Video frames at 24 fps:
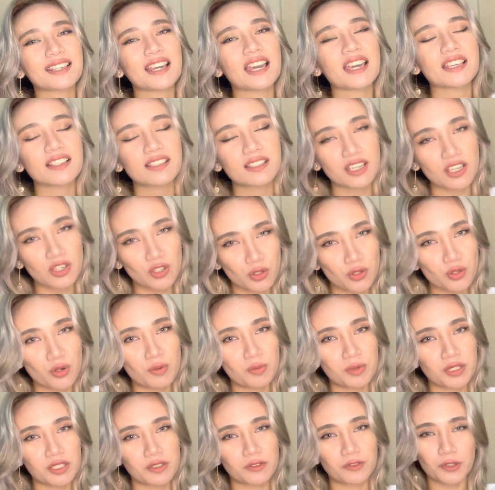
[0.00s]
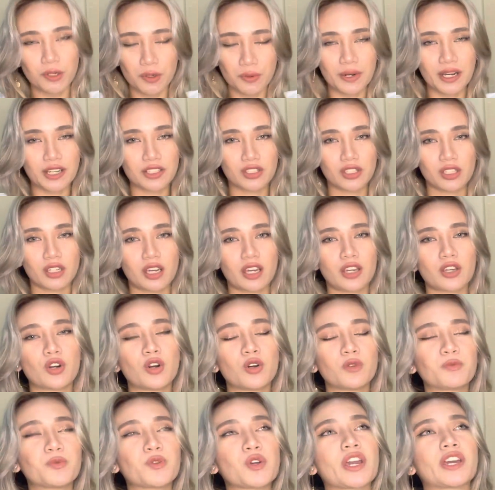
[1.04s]
guys. Thank you so much for watching. I
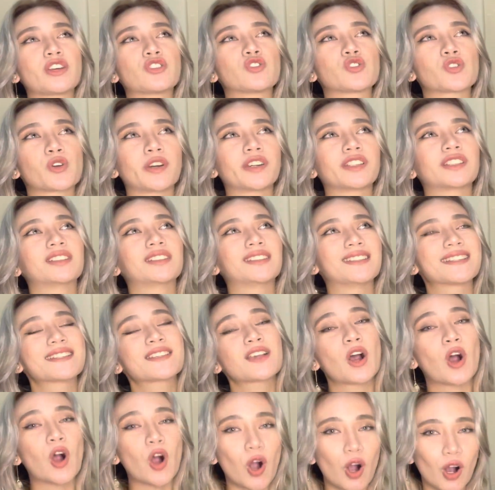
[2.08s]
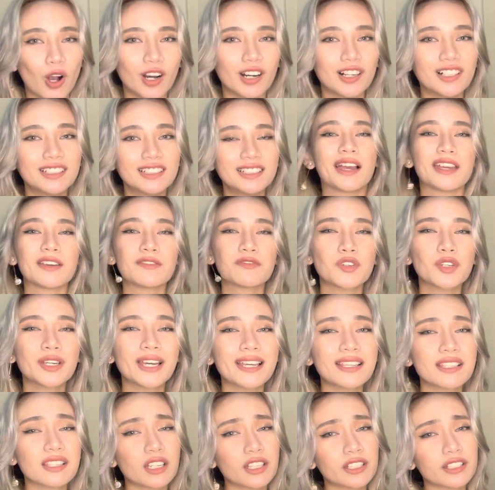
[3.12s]
hope you enjoyed this haul. If you
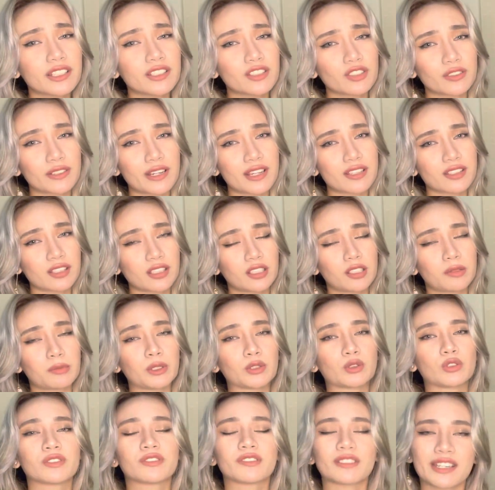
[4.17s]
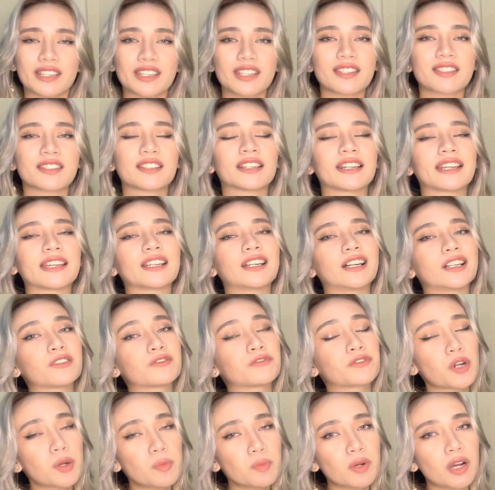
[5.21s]
guys are interested about the dresses that I got
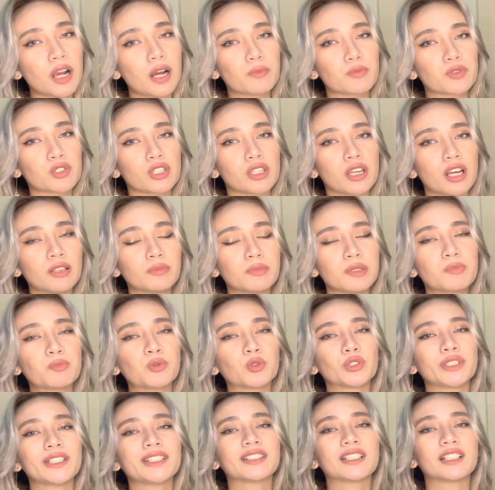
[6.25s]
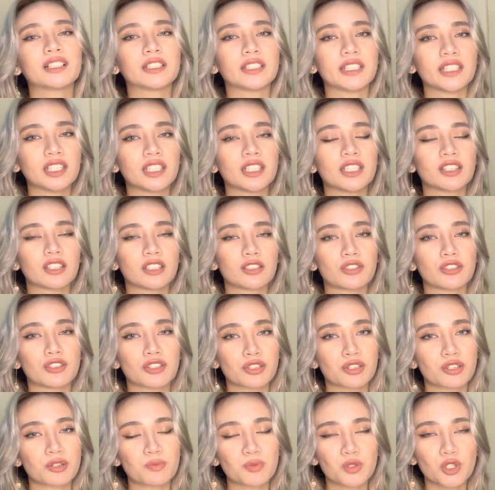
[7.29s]
from CUPSHE, I'll be putting the link in the
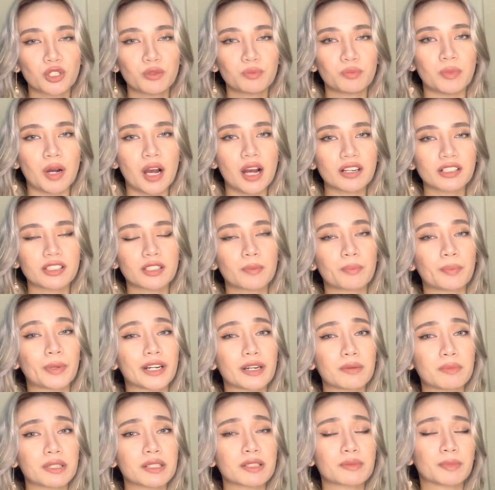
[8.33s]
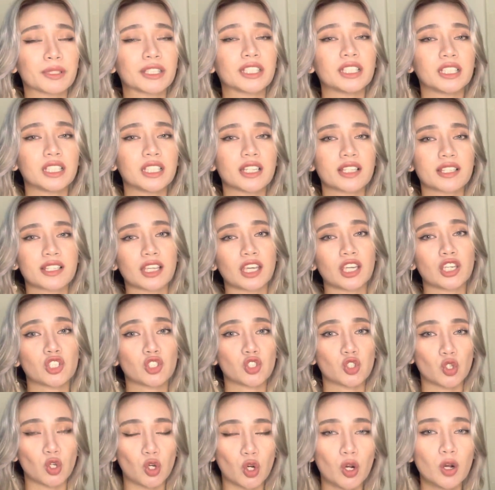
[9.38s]
description box para mas madali na sa
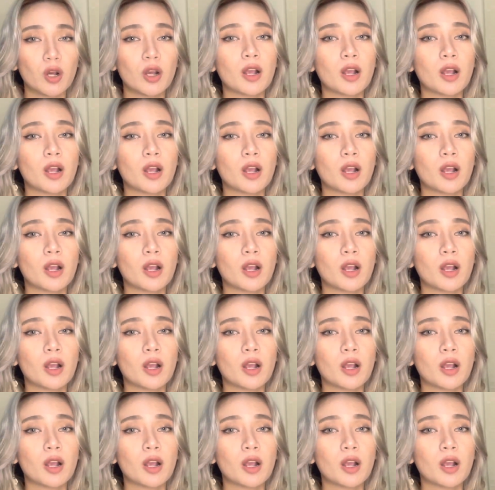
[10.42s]
inyo